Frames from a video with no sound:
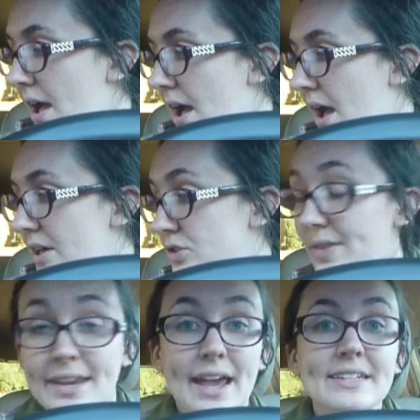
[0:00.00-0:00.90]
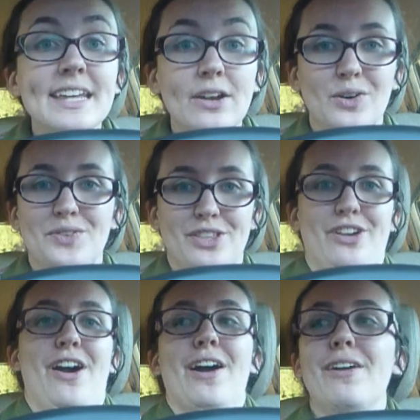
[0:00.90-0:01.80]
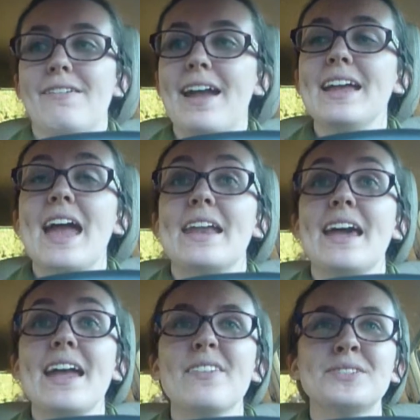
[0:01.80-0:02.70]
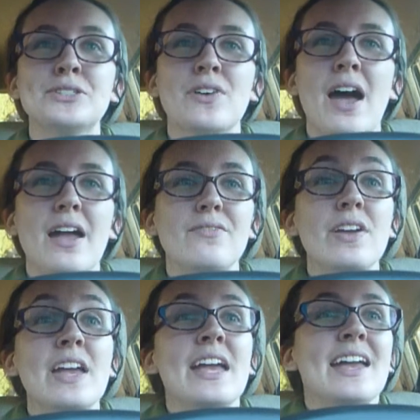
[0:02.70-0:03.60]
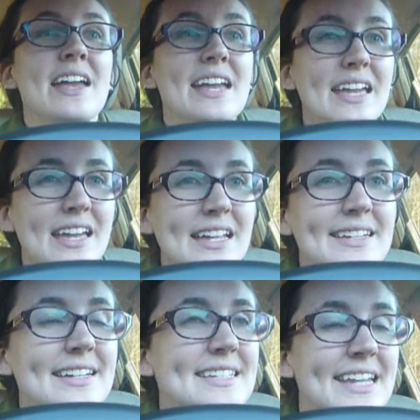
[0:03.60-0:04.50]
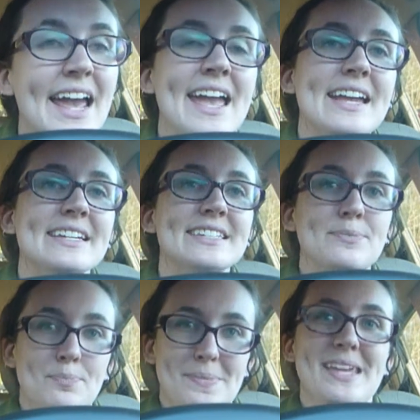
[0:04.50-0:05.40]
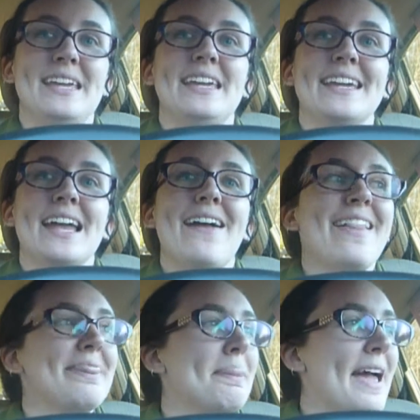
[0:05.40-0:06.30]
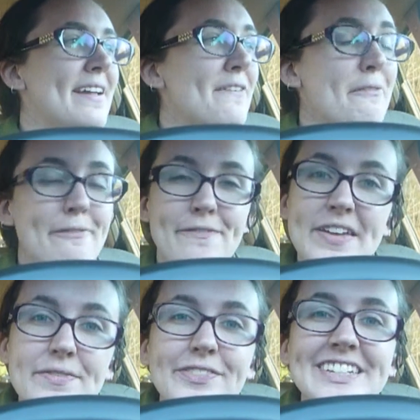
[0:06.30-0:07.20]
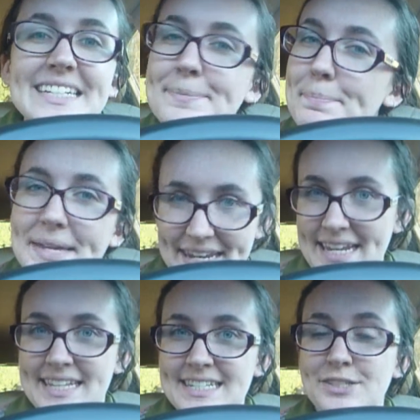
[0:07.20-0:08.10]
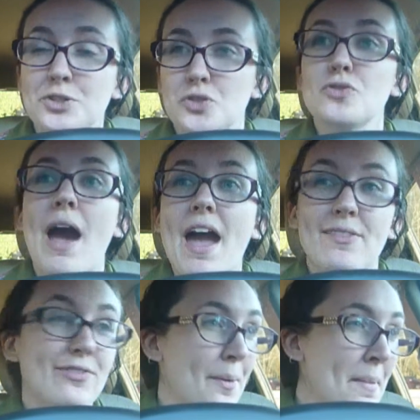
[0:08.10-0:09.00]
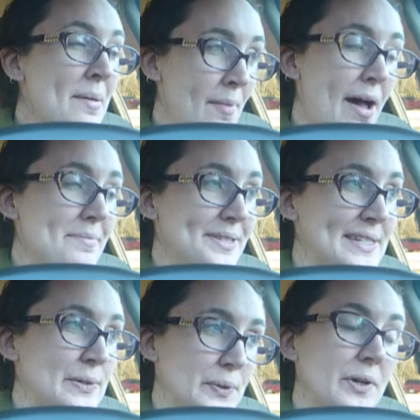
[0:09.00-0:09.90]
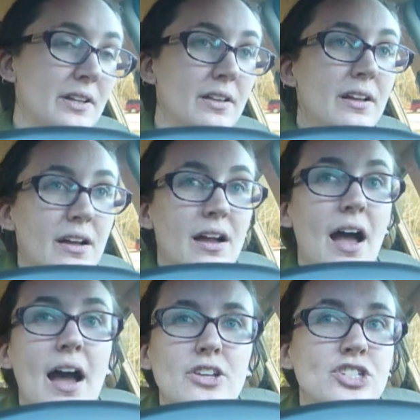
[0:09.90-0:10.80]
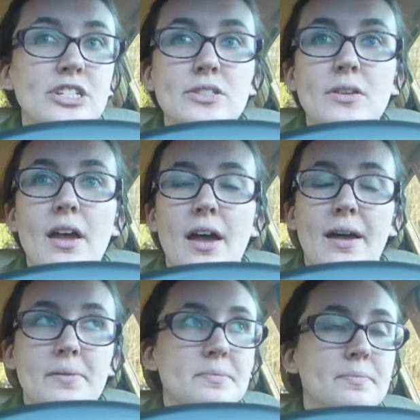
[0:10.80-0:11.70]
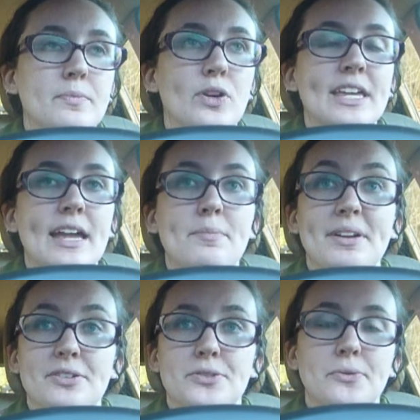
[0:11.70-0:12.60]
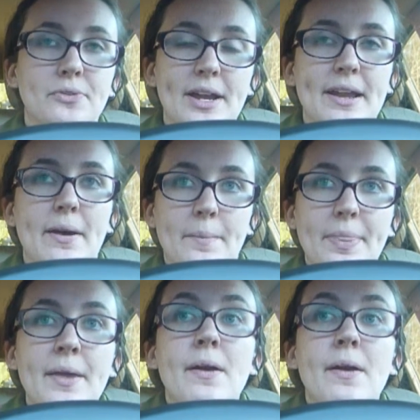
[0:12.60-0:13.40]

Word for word: Uh, so then I take over the car, right? And I have to drive. It takes me like 50 minutes to drive from my mom's school. Uh, she's uh, working at a middle school right now